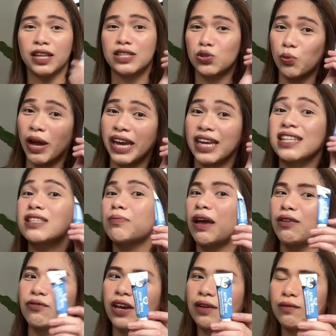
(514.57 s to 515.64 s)
That's why it's
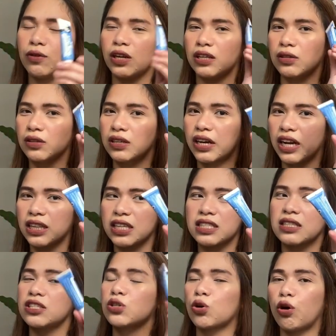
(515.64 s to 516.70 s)
my favorite.
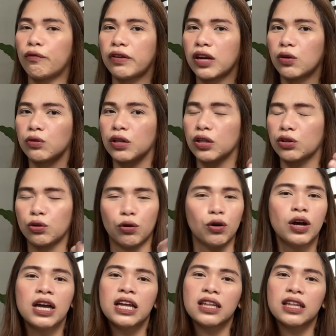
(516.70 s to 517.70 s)
Greatest discovery ko din to.